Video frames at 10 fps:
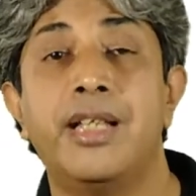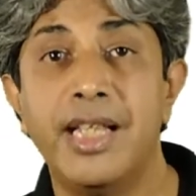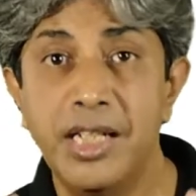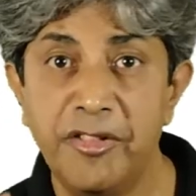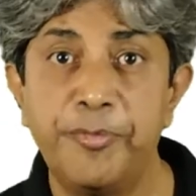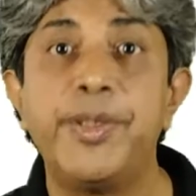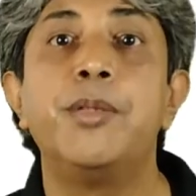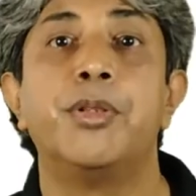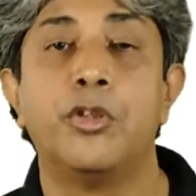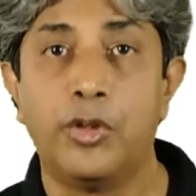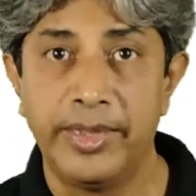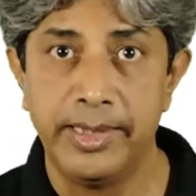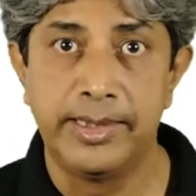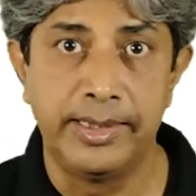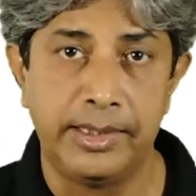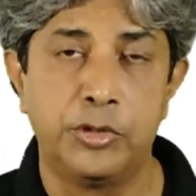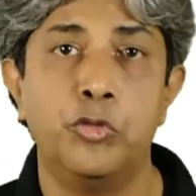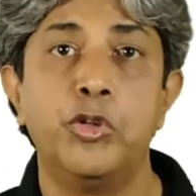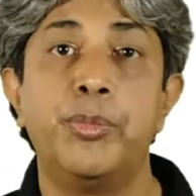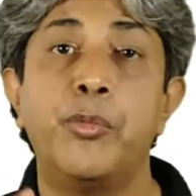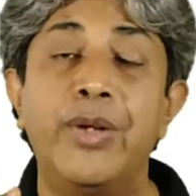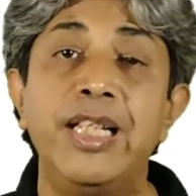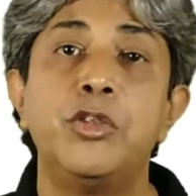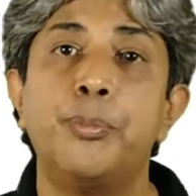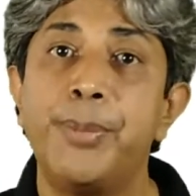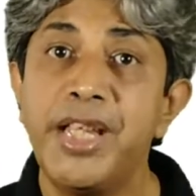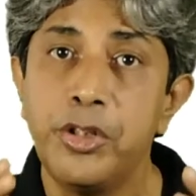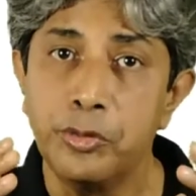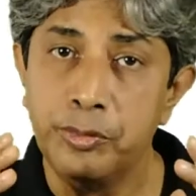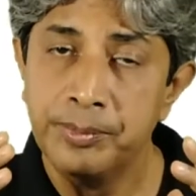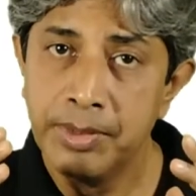enough people on the internet who would be willing to pay you